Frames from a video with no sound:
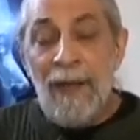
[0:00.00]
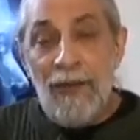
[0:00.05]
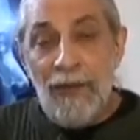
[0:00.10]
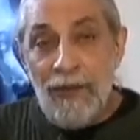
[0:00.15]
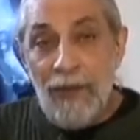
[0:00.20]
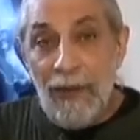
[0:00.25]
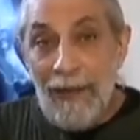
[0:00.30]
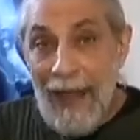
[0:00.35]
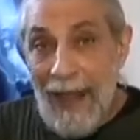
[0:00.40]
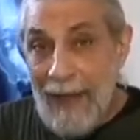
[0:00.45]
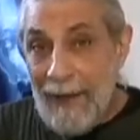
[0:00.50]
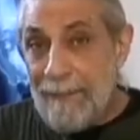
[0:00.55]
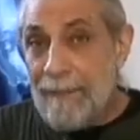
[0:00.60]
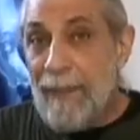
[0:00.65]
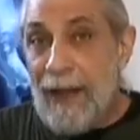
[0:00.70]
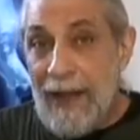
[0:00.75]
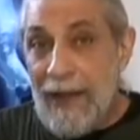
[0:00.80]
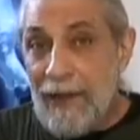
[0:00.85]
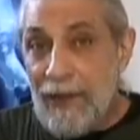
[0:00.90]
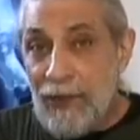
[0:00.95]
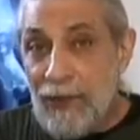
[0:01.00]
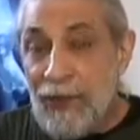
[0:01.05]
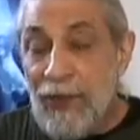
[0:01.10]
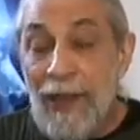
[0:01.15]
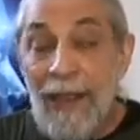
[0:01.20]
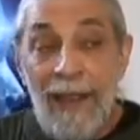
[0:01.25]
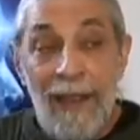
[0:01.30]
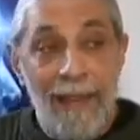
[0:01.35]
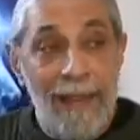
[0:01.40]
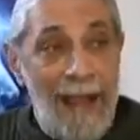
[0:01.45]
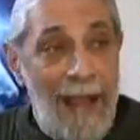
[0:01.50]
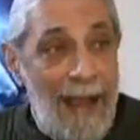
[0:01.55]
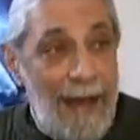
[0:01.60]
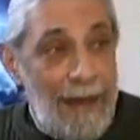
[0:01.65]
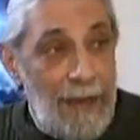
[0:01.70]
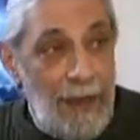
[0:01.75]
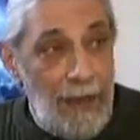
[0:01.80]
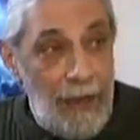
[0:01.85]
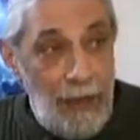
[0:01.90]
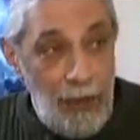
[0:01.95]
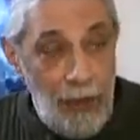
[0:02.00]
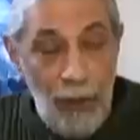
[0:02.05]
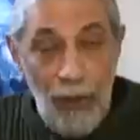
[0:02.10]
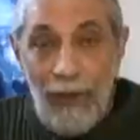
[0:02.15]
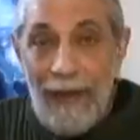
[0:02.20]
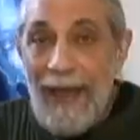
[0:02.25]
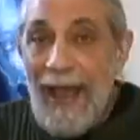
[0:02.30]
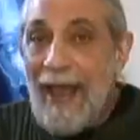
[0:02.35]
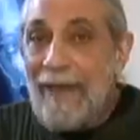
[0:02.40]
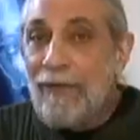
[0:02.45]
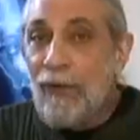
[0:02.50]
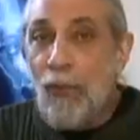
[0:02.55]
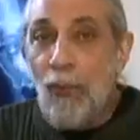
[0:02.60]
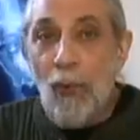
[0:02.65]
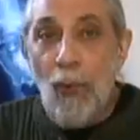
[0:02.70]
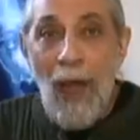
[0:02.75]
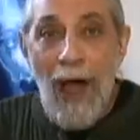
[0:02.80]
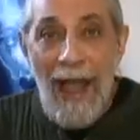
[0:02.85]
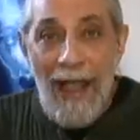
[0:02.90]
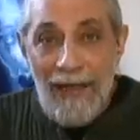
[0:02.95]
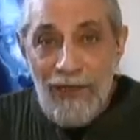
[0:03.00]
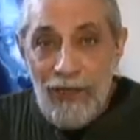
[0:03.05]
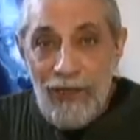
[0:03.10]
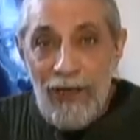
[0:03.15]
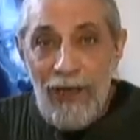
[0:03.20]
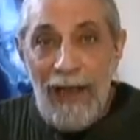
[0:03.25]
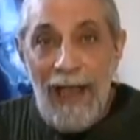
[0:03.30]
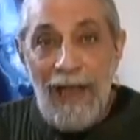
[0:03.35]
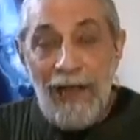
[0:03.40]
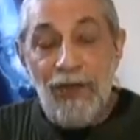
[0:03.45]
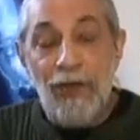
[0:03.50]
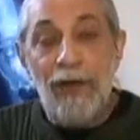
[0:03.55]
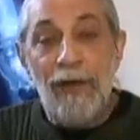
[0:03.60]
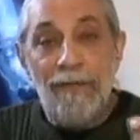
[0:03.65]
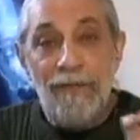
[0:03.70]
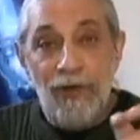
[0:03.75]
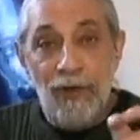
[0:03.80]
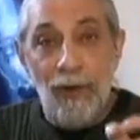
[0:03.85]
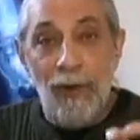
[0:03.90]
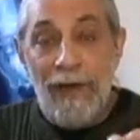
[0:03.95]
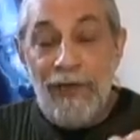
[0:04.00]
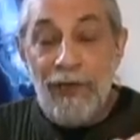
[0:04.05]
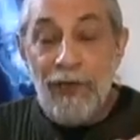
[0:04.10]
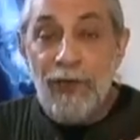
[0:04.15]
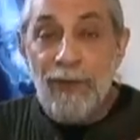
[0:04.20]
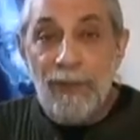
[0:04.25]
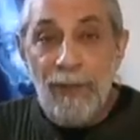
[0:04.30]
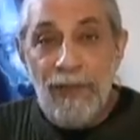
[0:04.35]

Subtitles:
So that means that you're going to have a wide selection of choices,